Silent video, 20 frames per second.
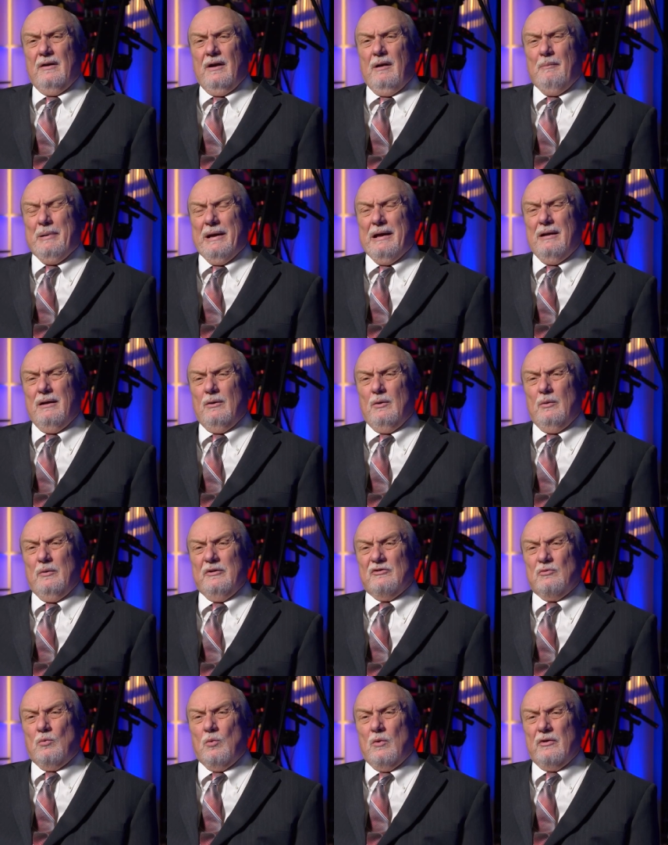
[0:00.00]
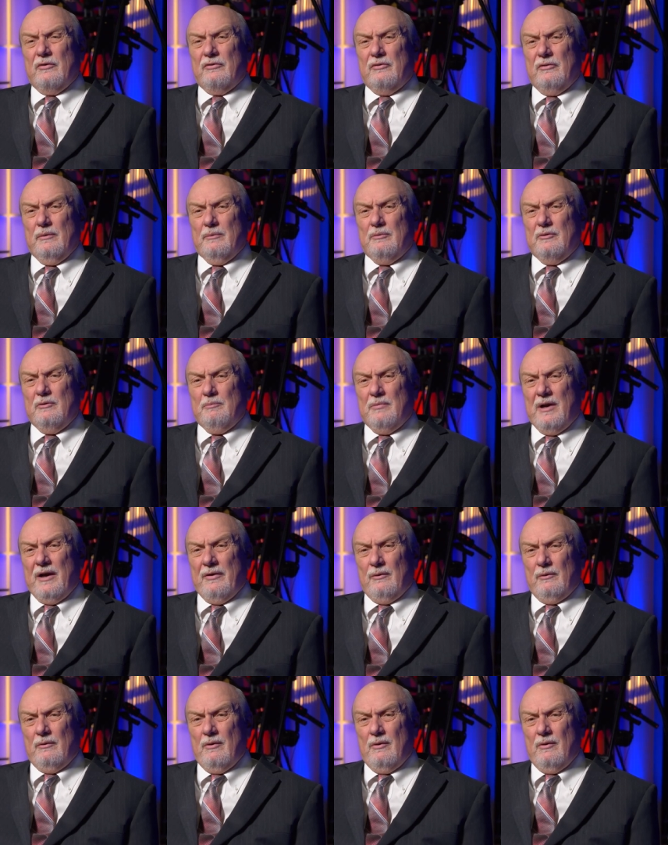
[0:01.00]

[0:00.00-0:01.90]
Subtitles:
Apollo was worshipped by the